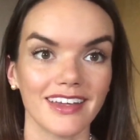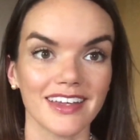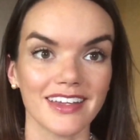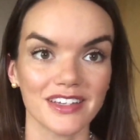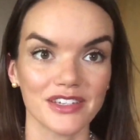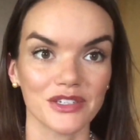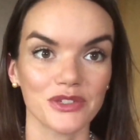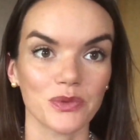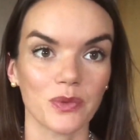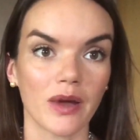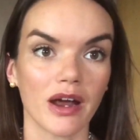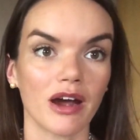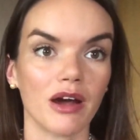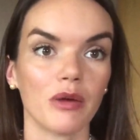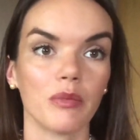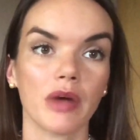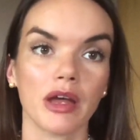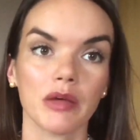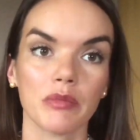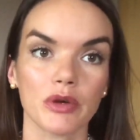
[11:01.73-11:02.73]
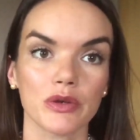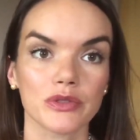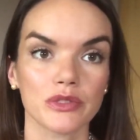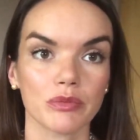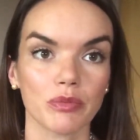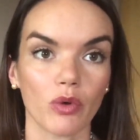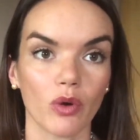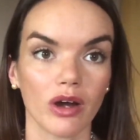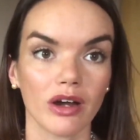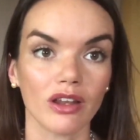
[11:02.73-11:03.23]
is where my most
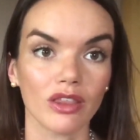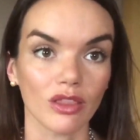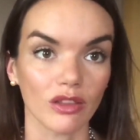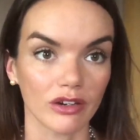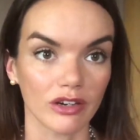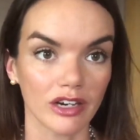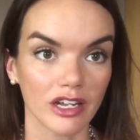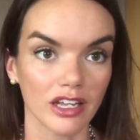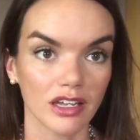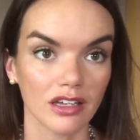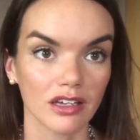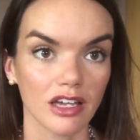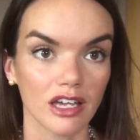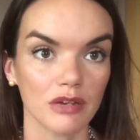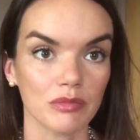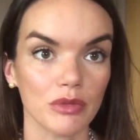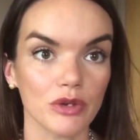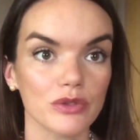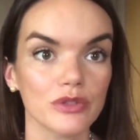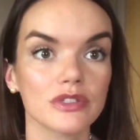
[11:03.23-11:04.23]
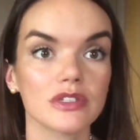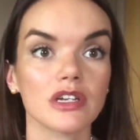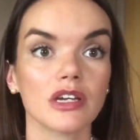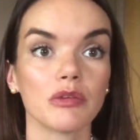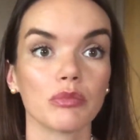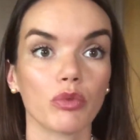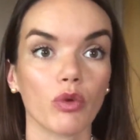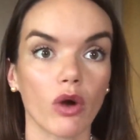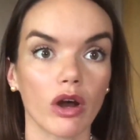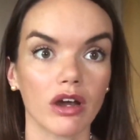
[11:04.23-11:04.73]
important learning and most
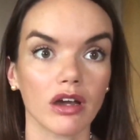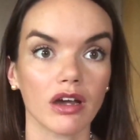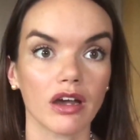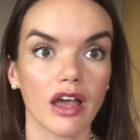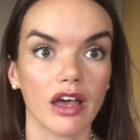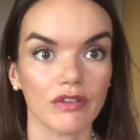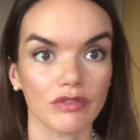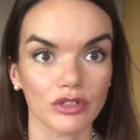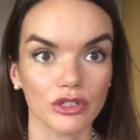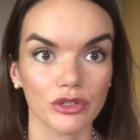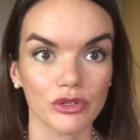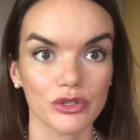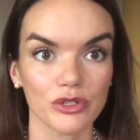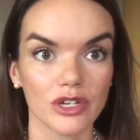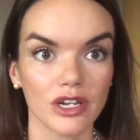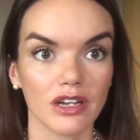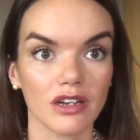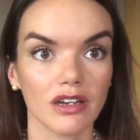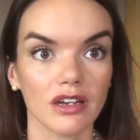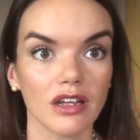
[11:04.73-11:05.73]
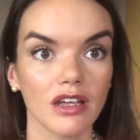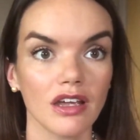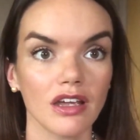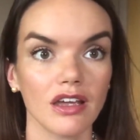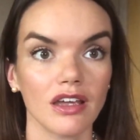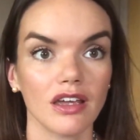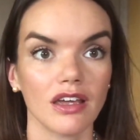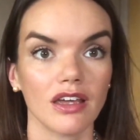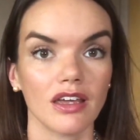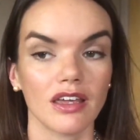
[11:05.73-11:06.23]
important evolution
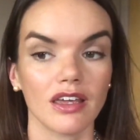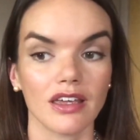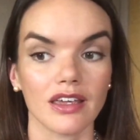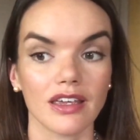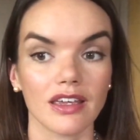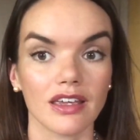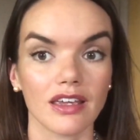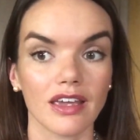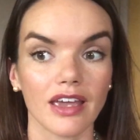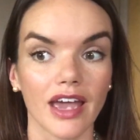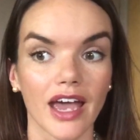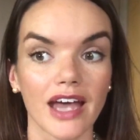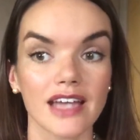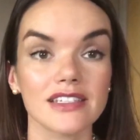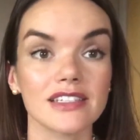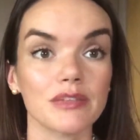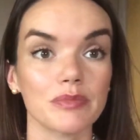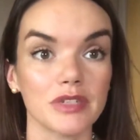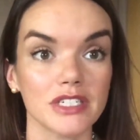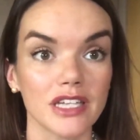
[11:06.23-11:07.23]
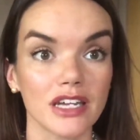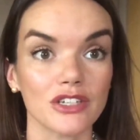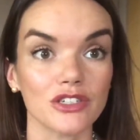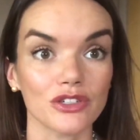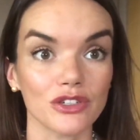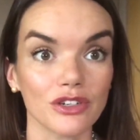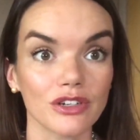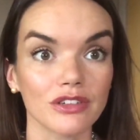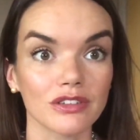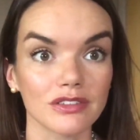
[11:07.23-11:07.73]
has the
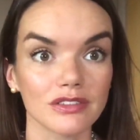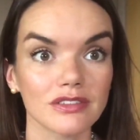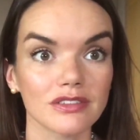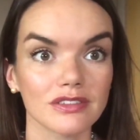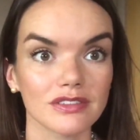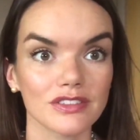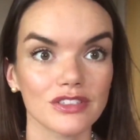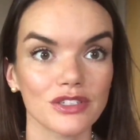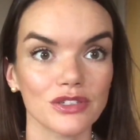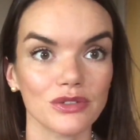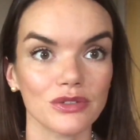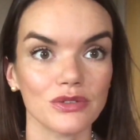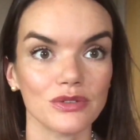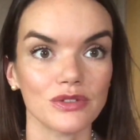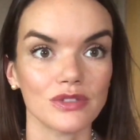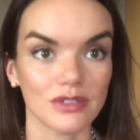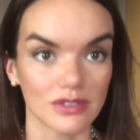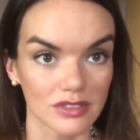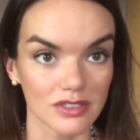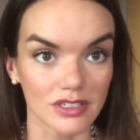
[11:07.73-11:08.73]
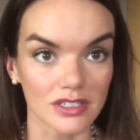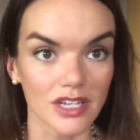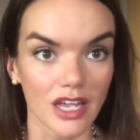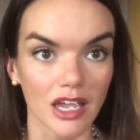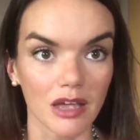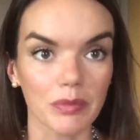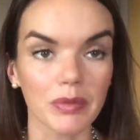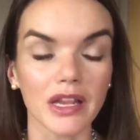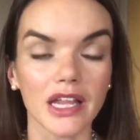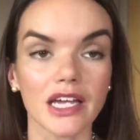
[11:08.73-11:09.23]
potential to
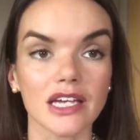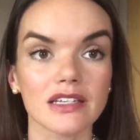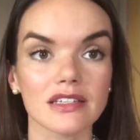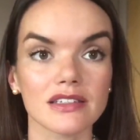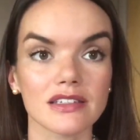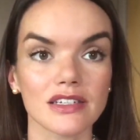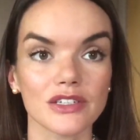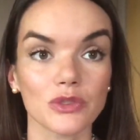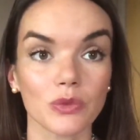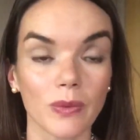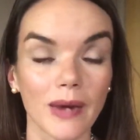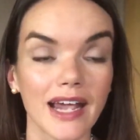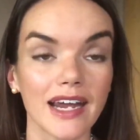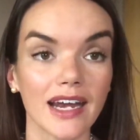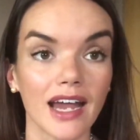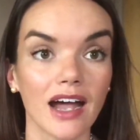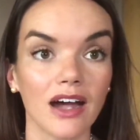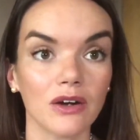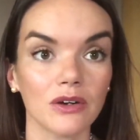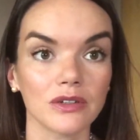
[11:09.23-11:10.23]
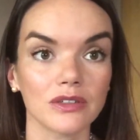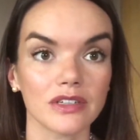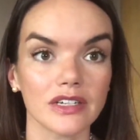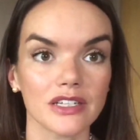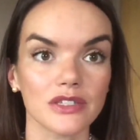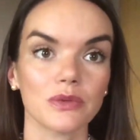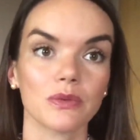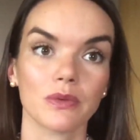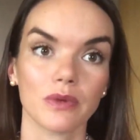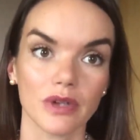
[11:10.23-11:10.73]
take place. It's right now.
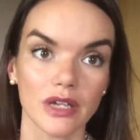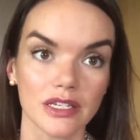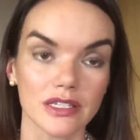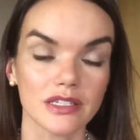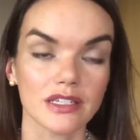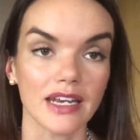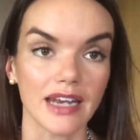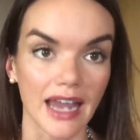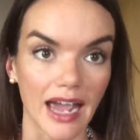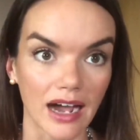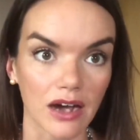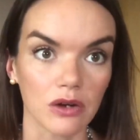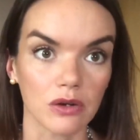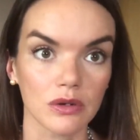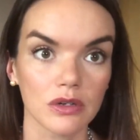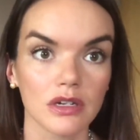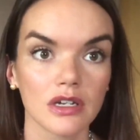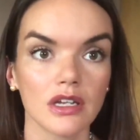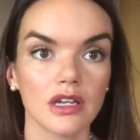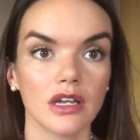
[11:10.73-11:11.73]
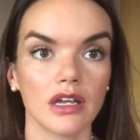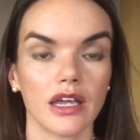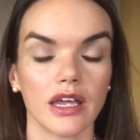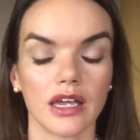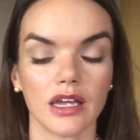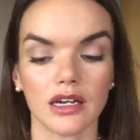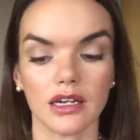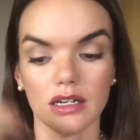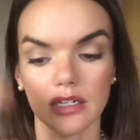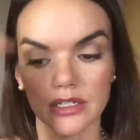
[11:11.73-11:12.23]
It's now.
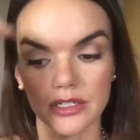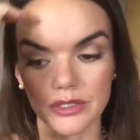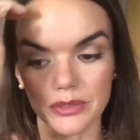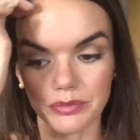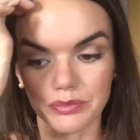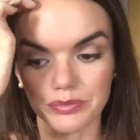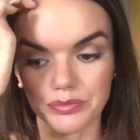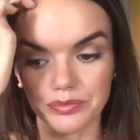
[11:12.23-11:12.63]
And